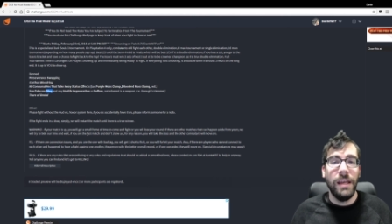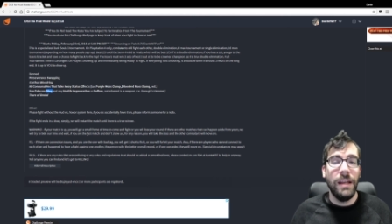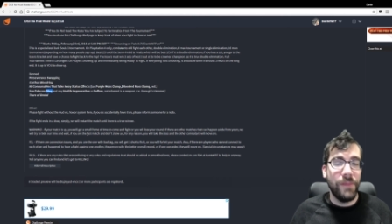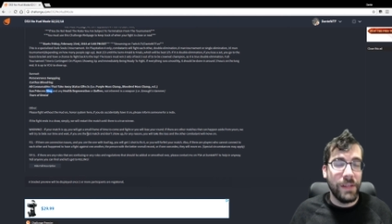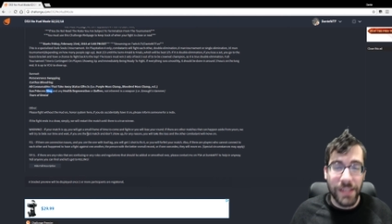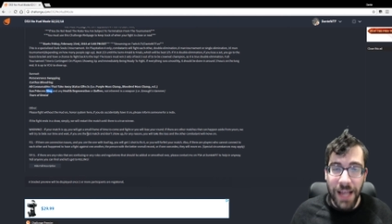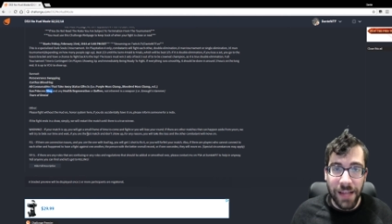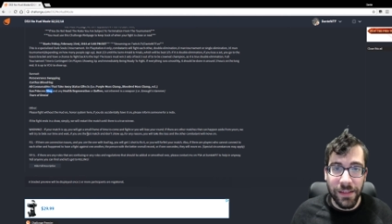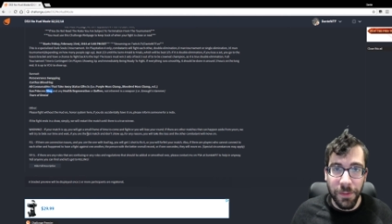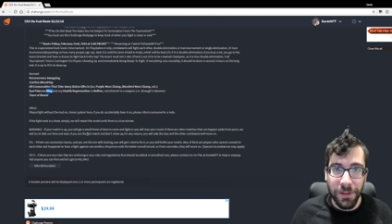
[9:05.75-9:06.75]
And if it's
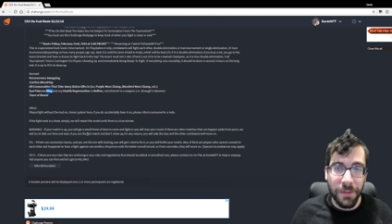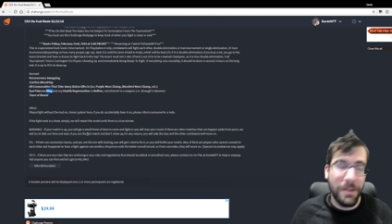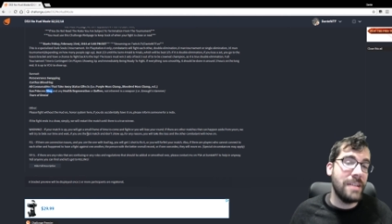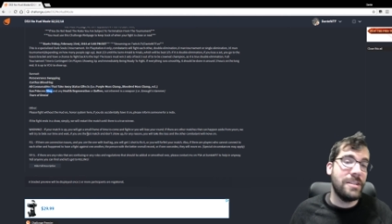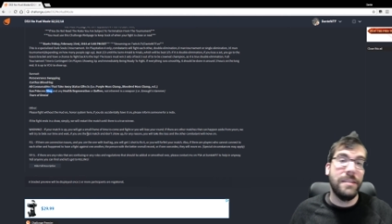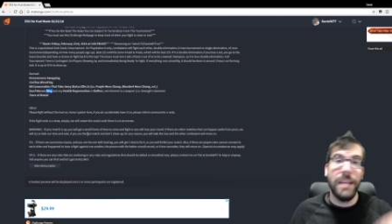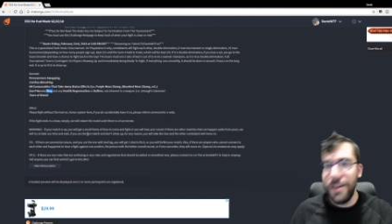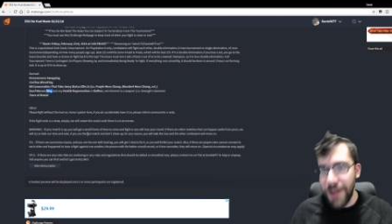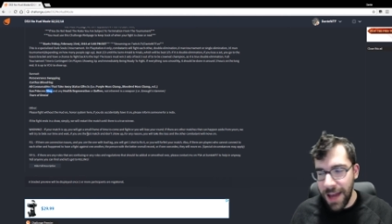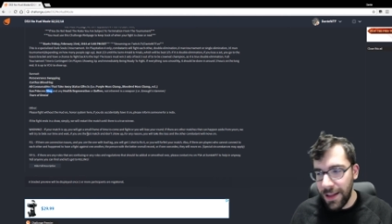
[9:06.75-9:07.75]
not double elimination, then
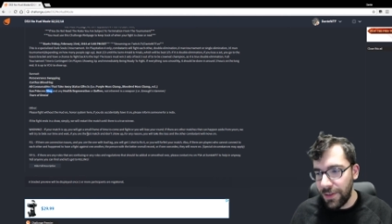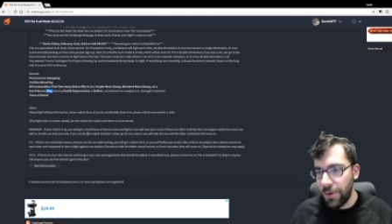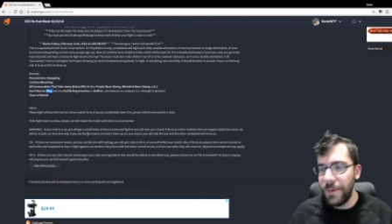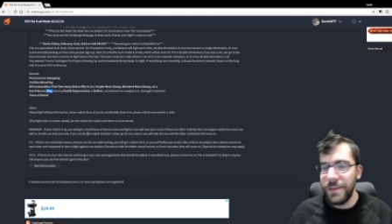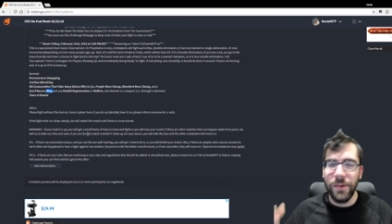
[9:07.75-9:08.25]
you're out of the tournament.